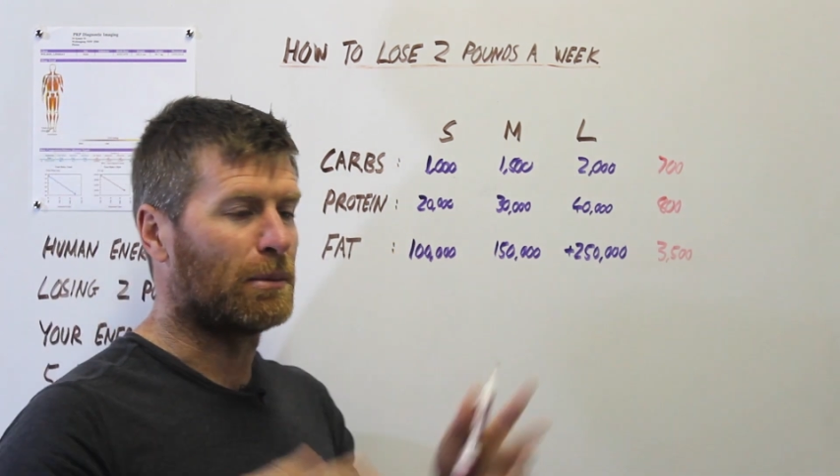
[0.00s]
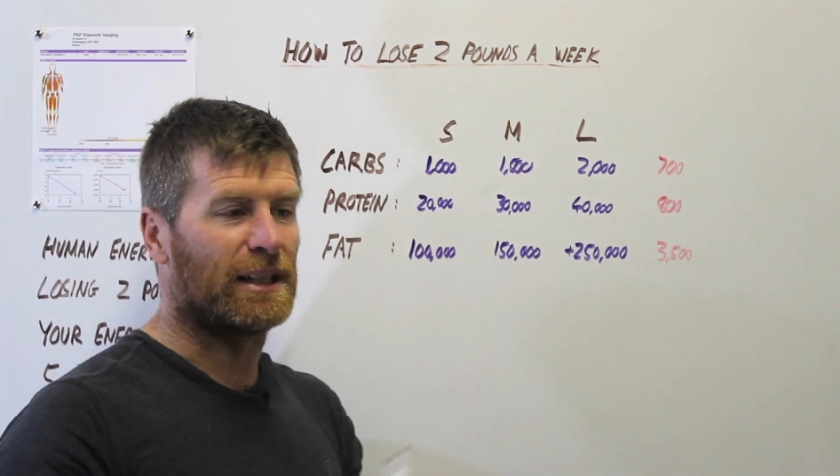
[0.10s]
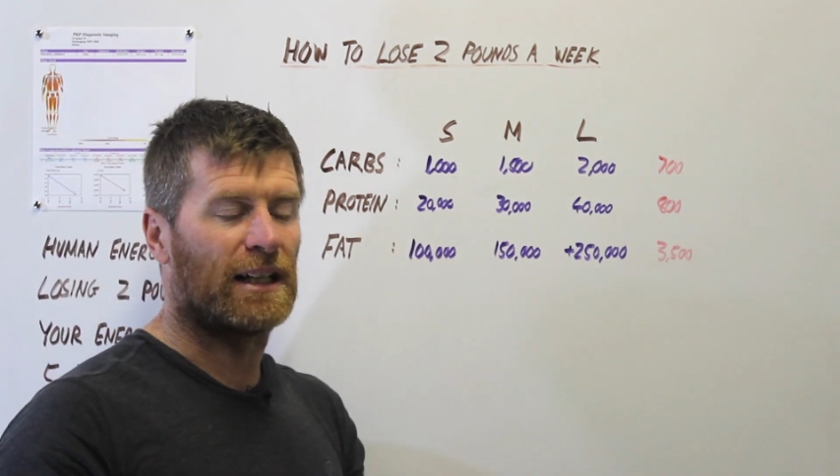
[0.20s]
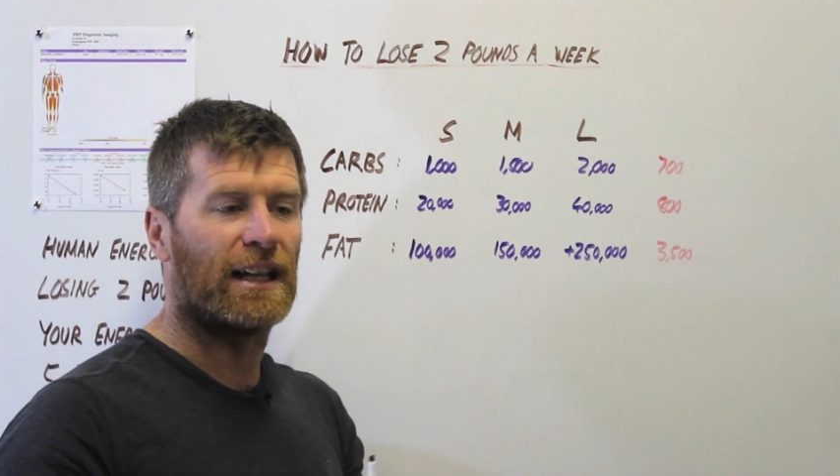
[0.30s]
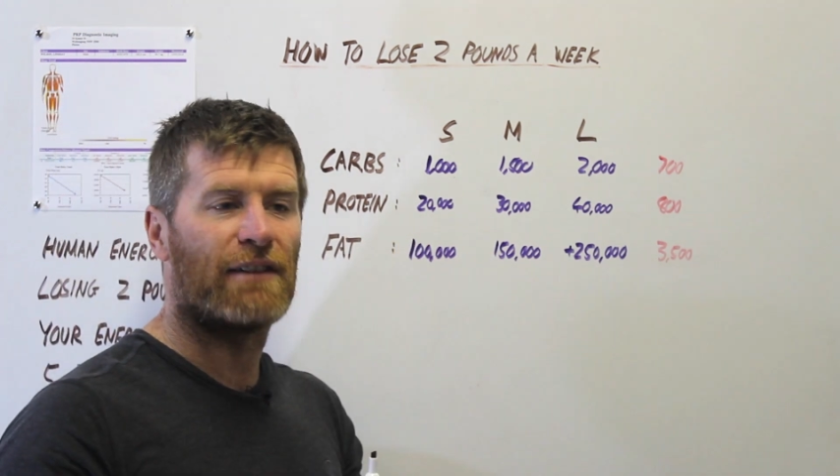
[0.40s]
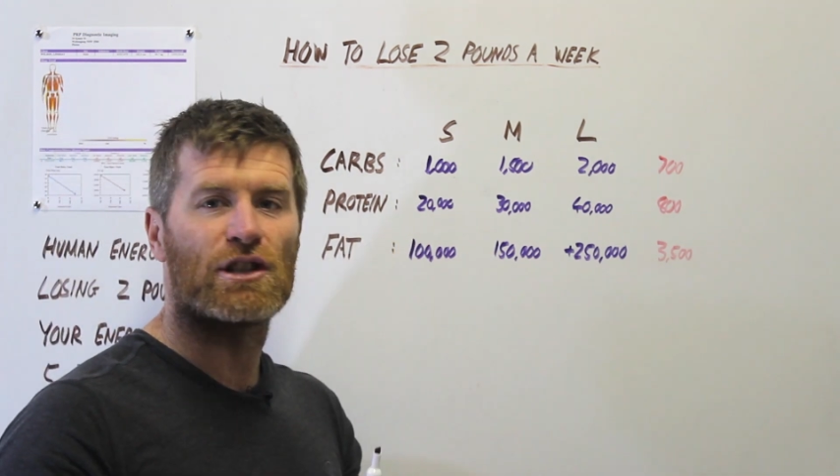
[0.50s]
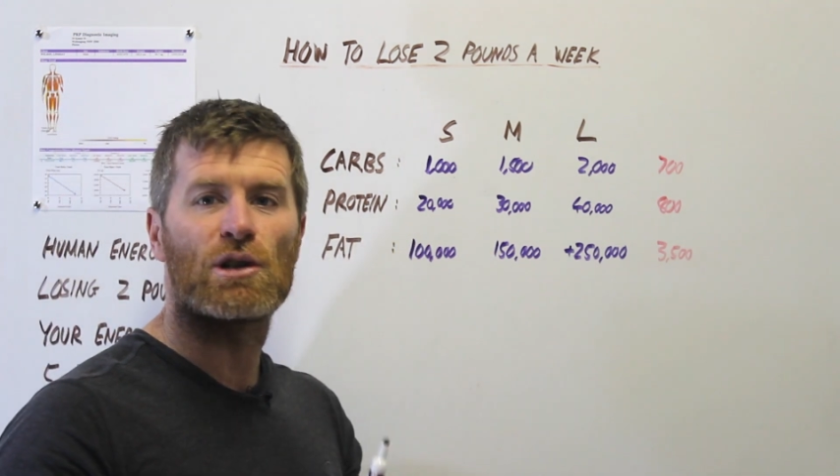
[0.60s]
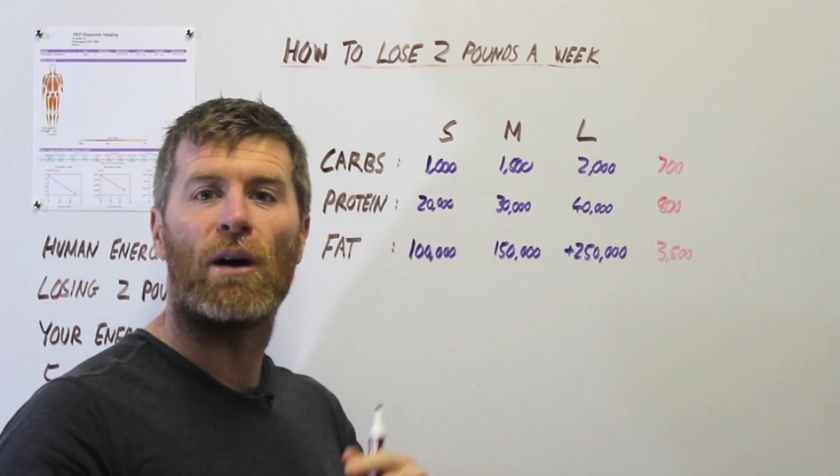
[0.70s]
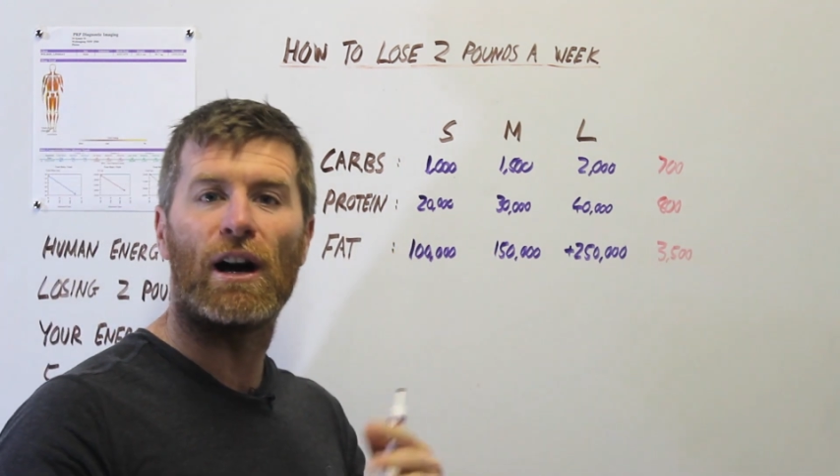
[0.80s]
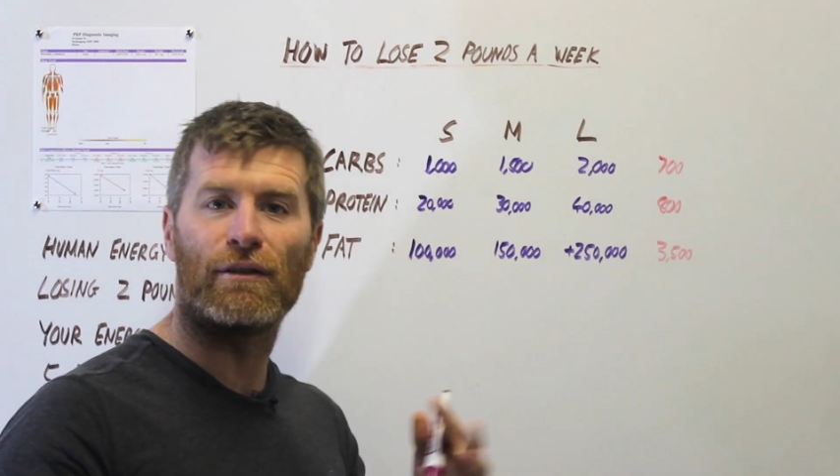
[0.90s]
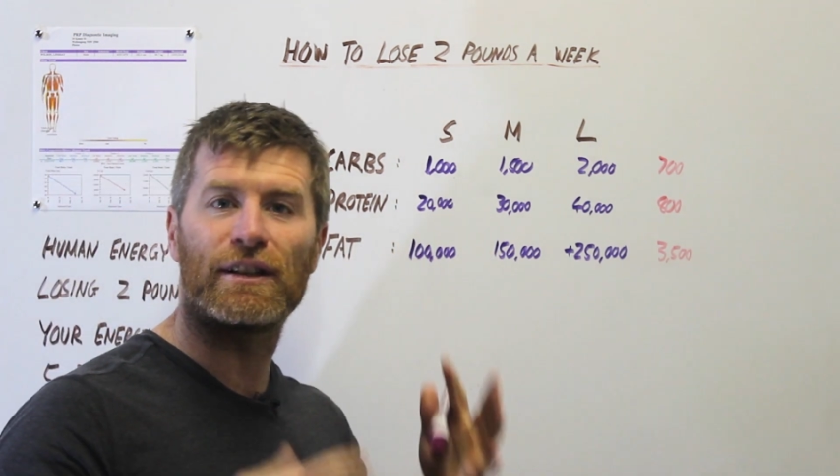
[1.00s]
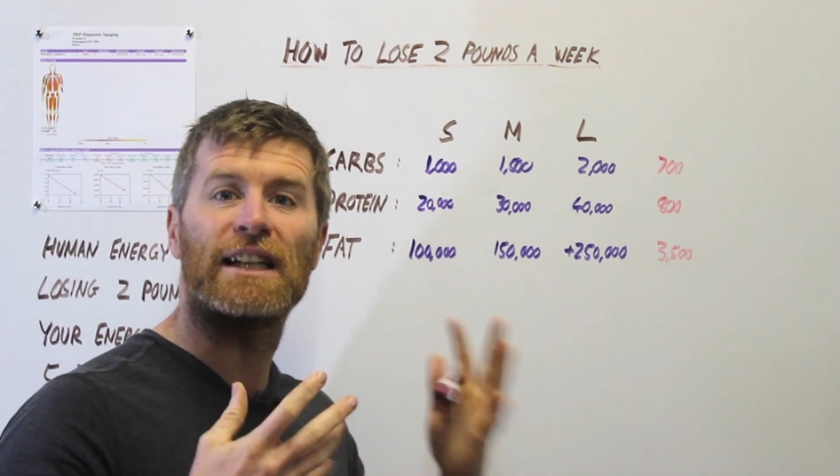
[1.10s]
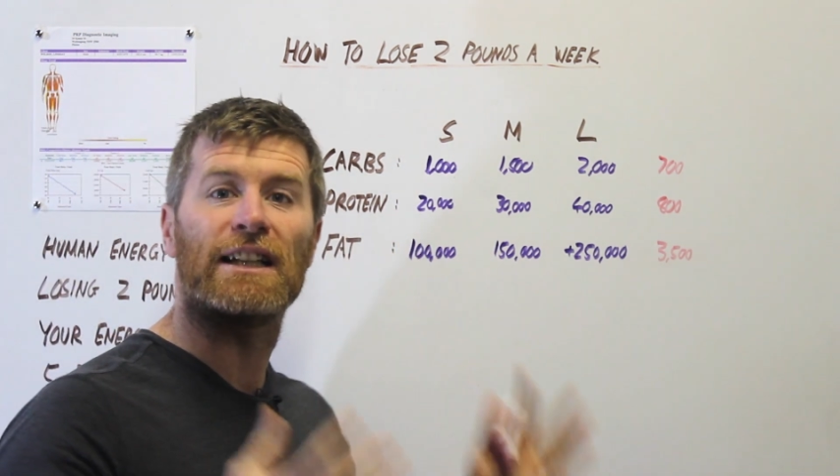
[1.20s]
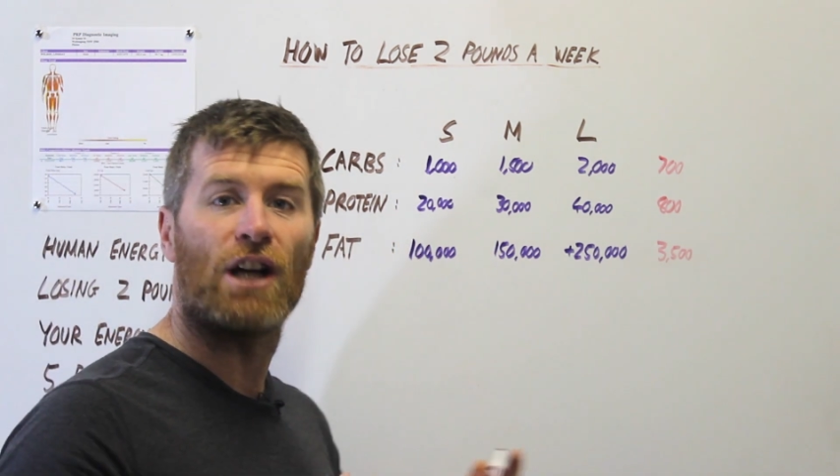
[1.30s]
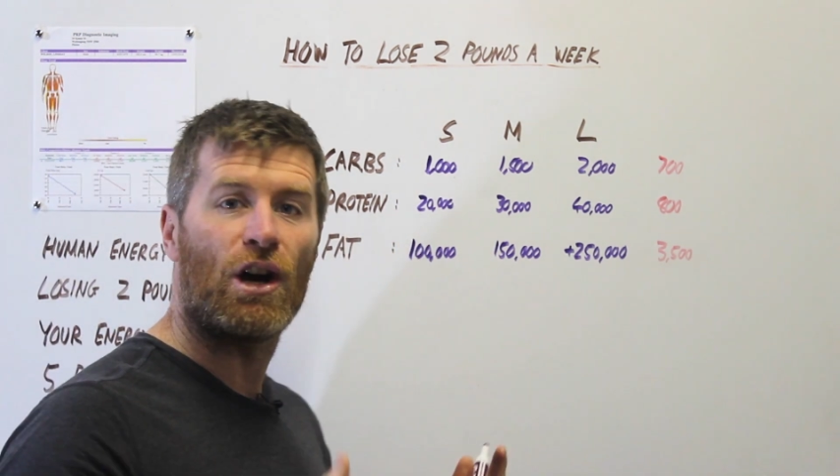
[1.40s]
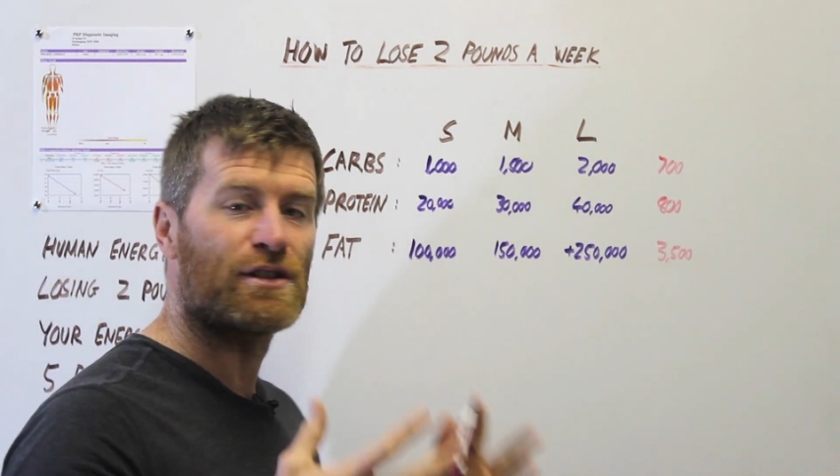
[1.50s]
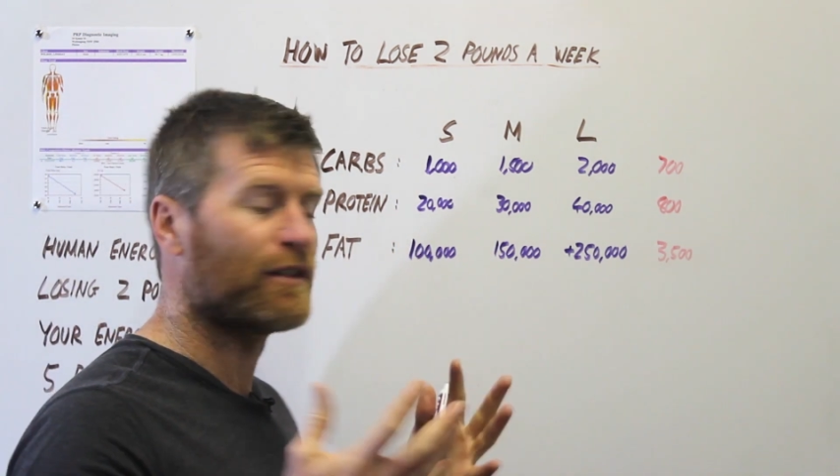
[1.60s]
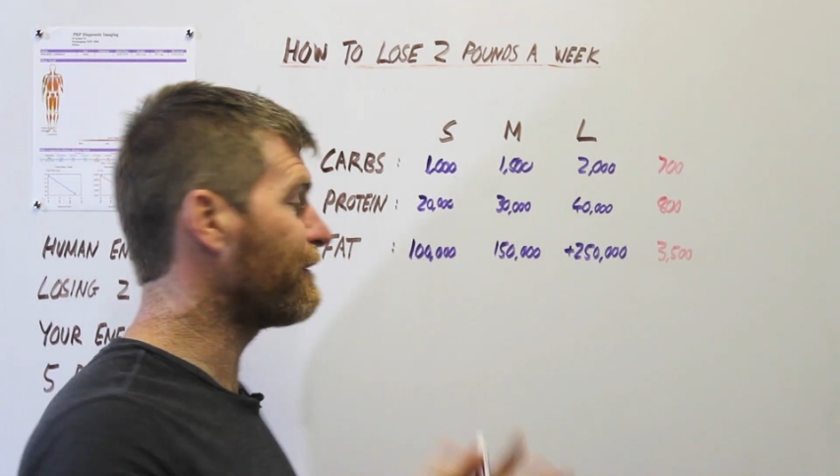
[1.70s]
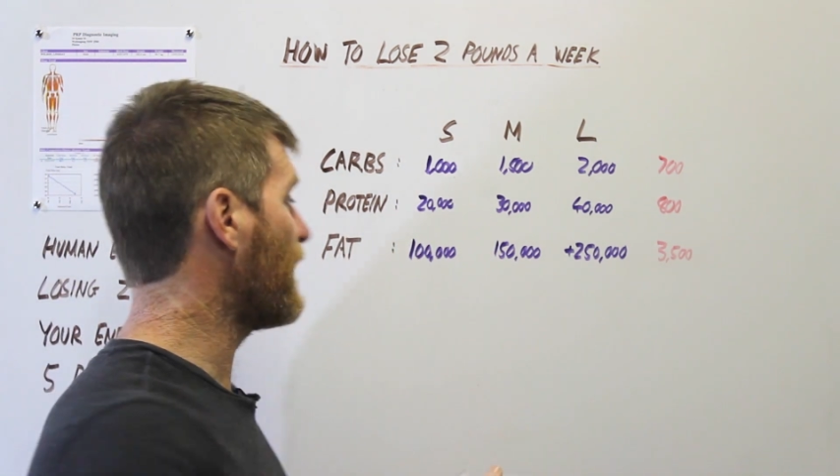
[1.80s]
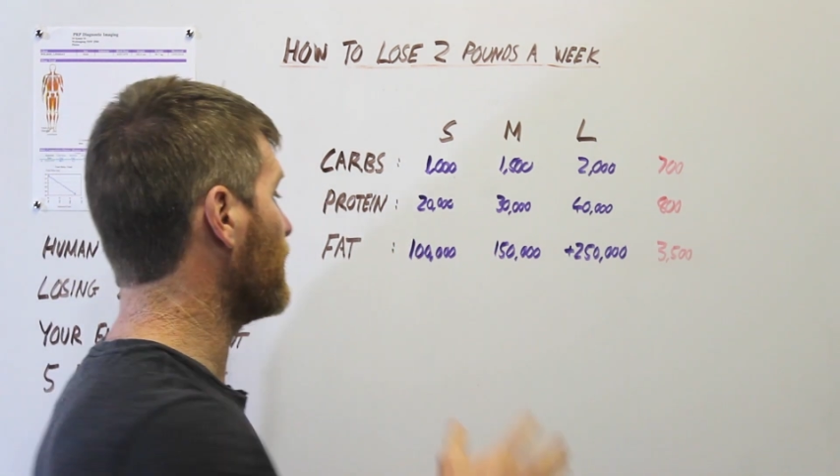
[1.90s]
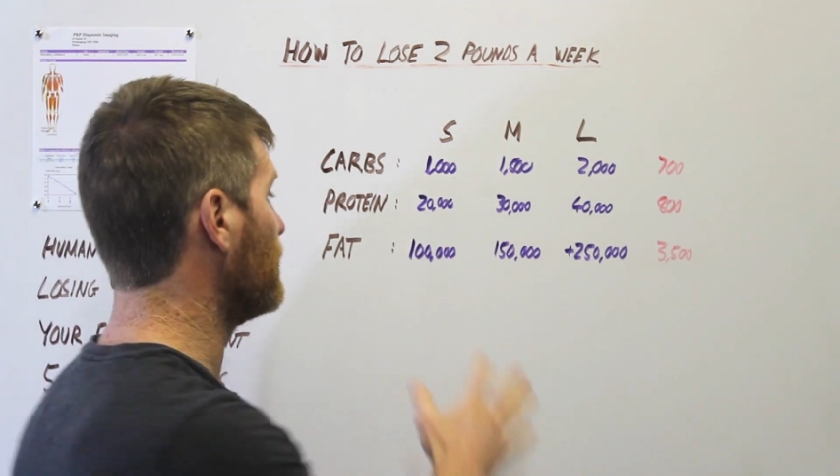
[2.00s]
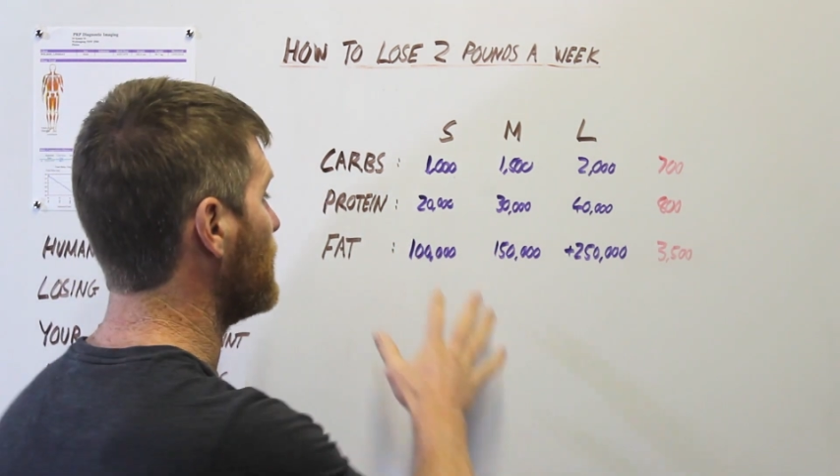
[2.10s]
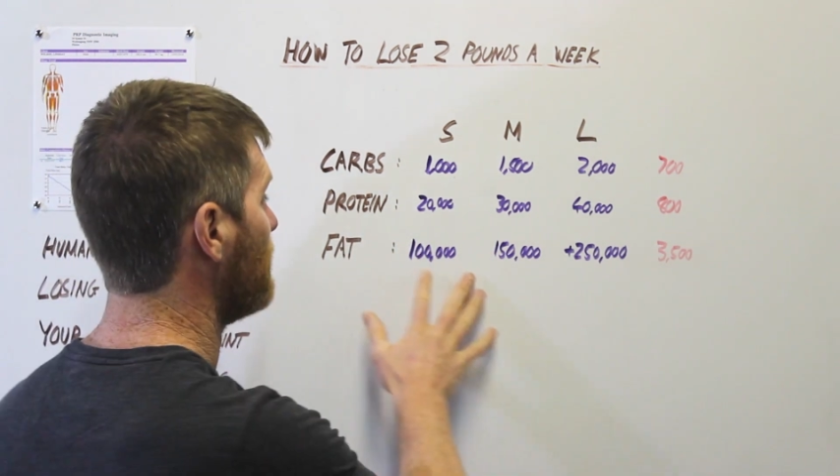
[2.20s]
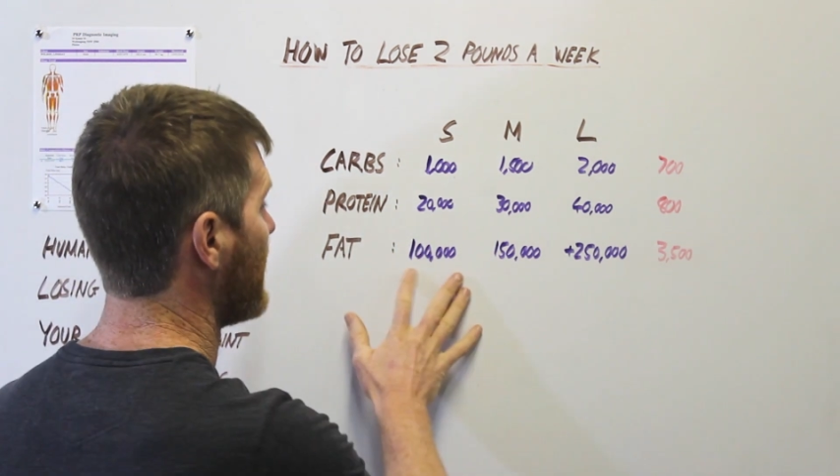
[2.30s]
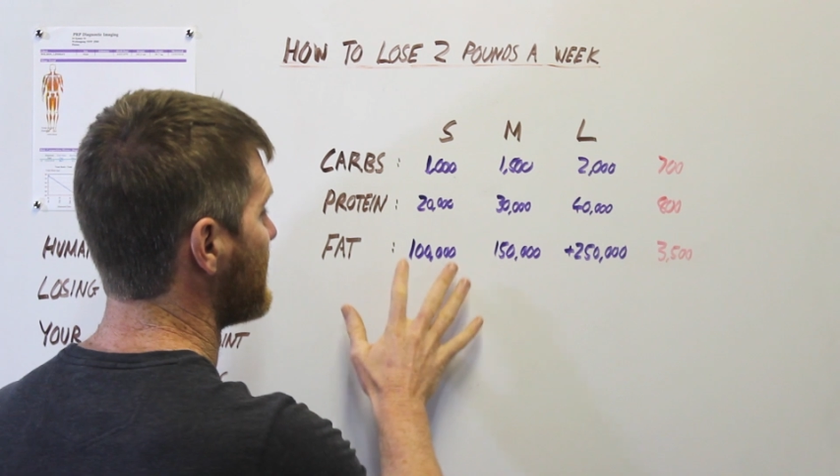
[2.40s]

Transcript: probably 11, 12 kilos of fat on them,